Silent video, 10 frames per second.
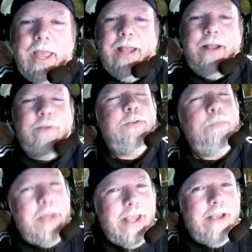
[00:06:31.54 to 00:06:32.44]
Now,
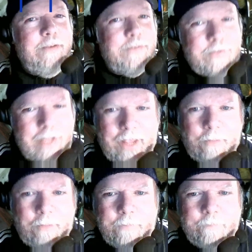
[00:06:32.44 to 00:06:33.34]
speaking of
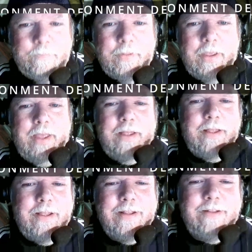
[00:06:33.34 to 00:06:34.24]
escape,
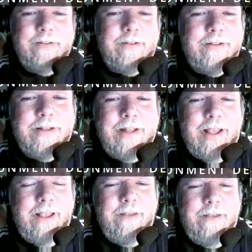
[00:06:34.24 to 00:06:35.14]
the,
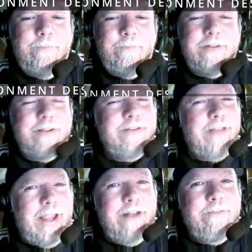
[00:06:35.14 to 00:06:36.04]
the
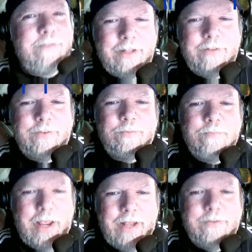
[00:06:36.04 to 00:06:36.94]
design of this
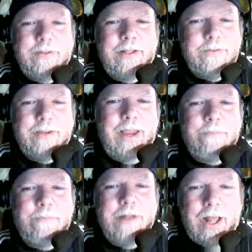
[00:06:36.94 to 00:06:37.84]
makes the
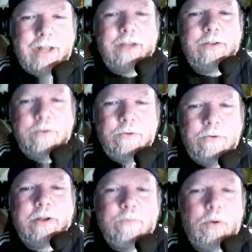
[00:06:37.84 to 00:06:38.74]
escape not
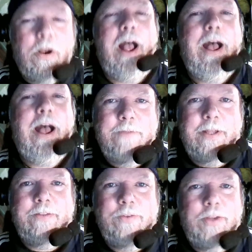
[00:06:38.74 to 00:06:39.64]
intuitive or
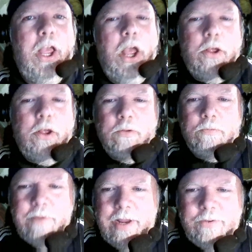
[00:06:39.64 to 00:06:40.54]
obvious. The
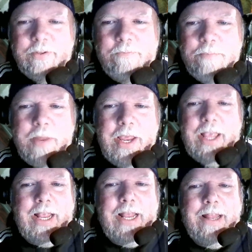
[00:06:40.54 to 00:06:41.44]
reason
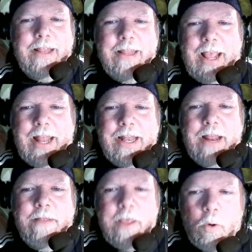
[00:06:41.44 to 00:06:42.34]
being that
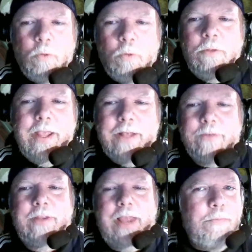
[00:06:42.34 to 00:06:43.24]
the only
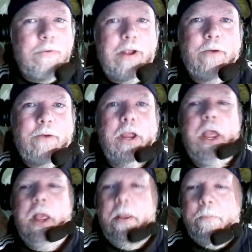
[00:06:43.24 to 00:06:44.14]
escape route
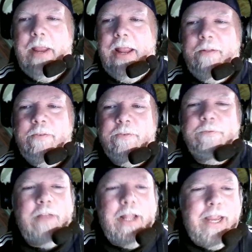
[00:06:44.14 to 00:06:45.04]
means
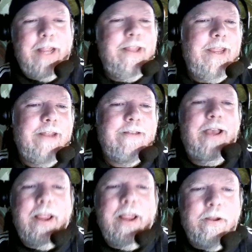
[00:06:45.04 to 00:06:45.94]
flooding the
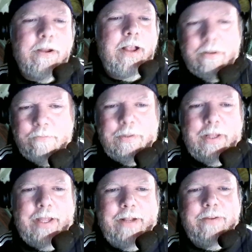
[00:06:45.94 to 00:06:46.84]
entire
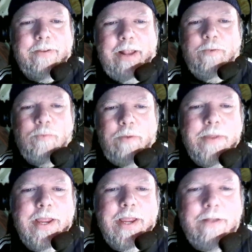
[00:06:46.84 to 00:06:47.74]
complex and
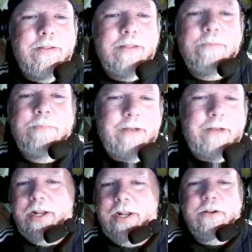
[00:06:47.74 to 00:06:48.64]
swimming into the bed
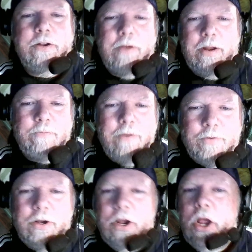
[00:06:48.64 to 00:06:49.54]
of an underground
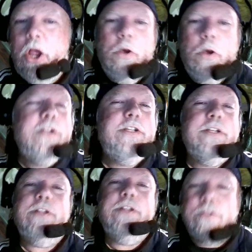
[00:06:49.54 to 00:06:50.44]
river, which
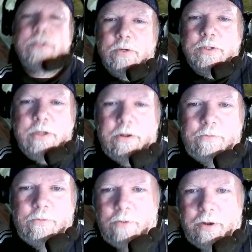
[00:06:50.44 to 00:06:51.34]
is the source
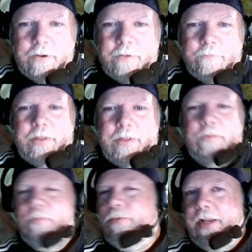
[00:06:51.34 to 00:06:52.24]
of the water
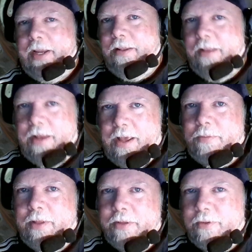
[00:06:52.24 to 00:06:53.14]
that's flooding the
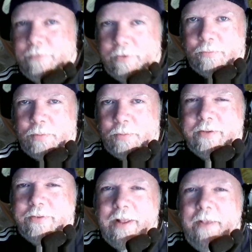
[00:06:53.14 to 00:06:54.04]
complex in the first
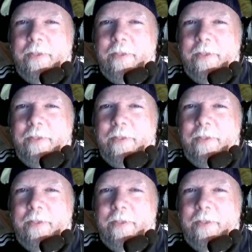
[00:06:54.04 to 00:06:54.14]
place.